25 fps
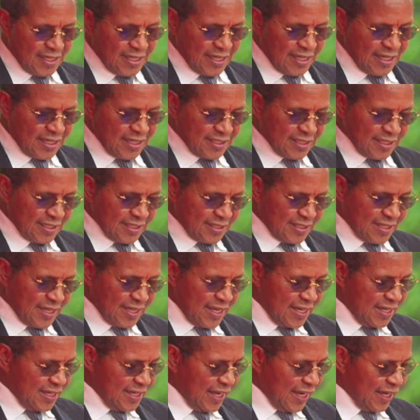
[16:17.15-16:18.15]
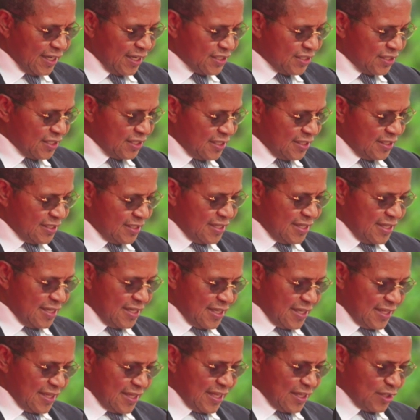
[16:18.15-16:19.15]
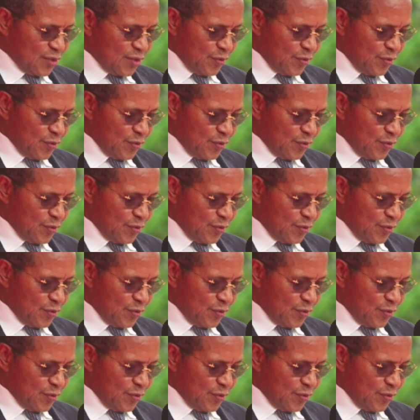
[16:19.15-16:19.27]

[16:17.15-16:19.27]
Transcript: and sustained action that